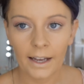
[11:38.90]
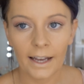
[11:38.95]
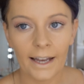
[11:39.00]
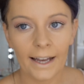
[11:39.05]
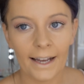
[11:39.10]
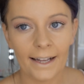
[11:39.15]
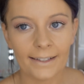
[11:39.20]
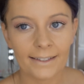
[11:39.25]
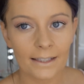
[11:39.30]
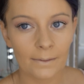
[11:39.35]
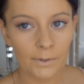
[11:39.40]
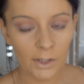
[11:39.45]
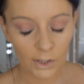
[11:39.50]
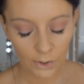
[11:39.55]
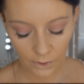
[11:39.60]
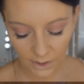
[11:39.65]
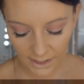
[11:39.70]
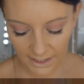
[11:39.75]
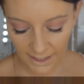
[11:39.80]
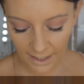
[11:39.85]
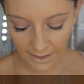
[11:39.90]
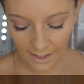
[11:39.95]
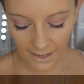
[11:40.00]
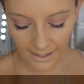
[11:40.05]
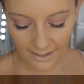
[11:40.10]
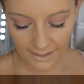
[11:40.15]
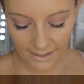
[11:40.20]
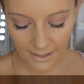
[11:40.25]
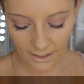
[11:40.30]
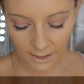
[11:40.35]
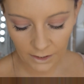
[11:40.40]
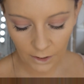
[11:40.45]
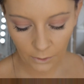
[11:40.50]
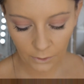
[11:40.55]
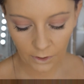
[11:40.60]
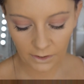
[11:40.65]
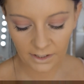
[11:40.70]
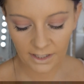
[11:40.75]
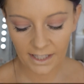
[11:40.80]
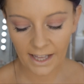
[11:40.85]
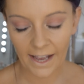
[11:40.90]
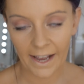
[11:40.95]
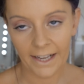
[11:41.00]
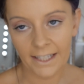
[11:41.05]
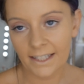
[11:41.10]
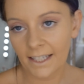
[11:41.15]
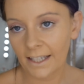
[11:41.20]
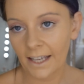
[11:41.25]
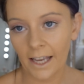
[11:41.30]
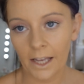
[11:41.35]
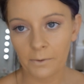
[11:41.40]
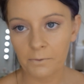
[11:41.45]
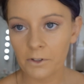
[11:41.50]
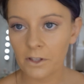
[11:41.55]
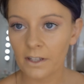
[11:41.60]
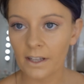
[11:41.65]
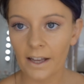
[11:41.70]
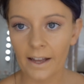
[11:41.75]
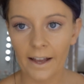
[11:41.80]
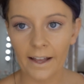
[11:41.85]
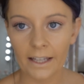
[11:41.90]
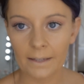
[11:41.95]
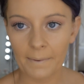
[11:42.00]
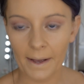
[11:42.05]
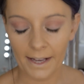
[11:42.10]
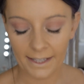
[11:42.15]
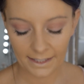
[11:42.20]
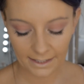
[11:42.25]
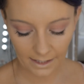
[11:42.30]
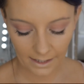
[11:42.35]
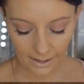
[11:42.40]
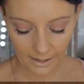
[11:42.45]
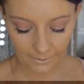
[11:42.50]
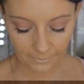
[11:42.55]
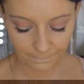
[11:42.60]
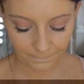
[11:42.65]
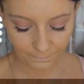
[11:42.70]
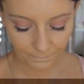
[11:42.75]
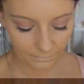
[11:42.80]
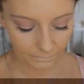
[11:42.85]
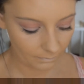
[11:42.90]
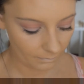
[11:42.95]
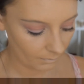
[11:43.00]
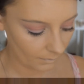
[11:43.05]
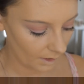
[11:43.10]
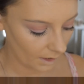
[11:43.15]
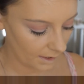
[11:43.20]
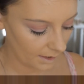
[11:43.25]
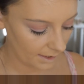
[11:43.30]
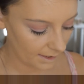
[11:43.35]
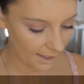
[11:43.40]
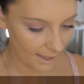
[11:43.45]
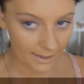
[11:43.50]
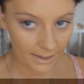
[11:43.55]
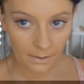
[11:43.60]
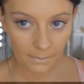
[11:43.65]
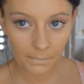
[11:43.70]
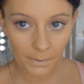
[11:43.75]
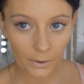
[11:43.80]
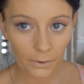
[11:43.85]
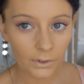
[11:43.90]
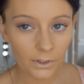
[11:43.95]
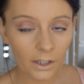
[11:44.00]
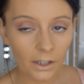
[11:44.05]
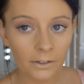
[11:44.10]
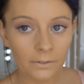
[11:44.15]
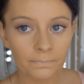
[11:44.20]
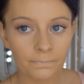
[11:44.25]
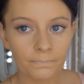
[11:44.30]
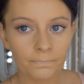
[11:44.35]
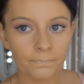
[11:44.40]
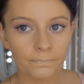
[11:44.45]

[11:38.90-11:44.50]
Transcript: And I'm just going to set that concealer down onto the eyes again with the Illamasqua setting powder.